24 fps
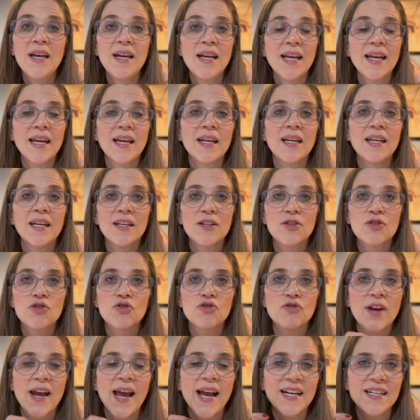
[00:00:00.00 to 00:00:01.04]
and
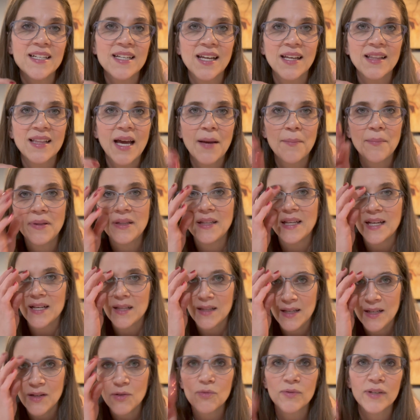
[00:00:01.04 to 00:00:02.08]
extracting that
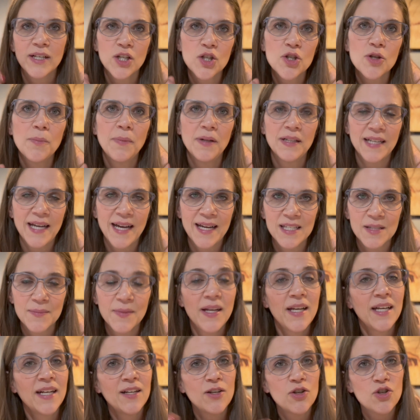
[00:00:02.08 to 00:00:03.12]
platelet-rich plasma
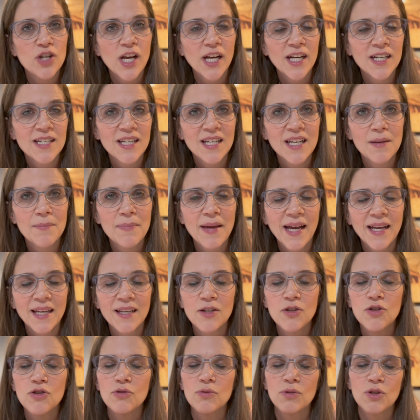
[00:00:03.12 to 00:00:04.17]
and injecting it back
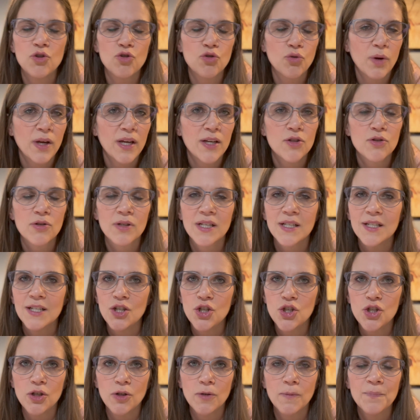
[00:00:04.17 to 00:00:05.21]
into a joint or a
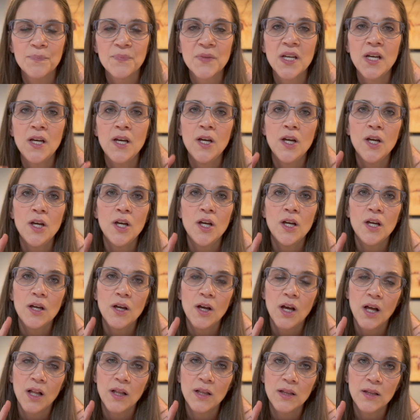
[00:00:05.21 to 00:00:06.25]
tissue.
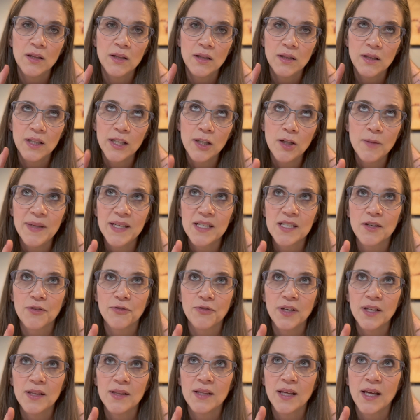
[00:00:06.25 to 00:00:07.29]
A little bit
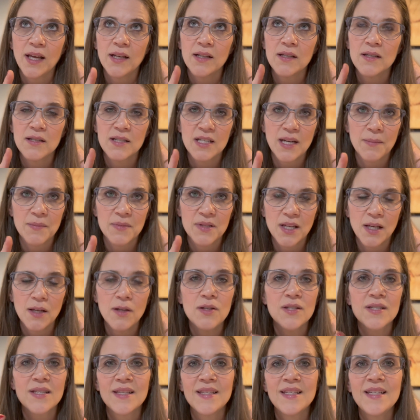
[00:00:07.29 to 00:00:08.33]
different than stem
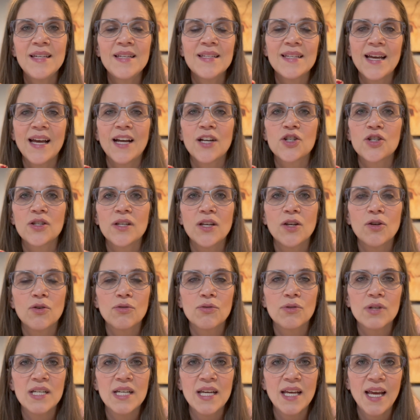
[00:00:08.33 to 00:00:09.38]
cells. These actually
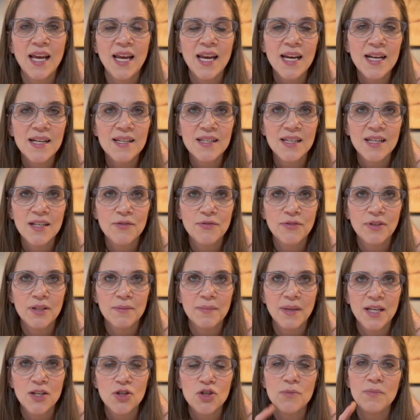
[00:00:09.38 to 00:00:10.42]
create
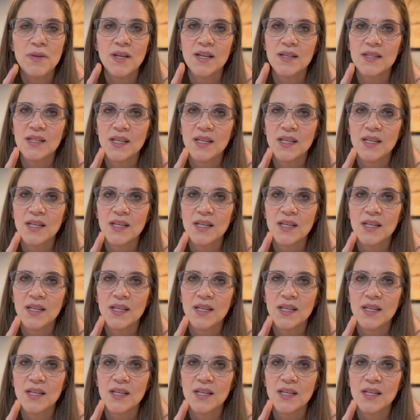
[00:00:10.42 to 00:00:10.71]
inflammation because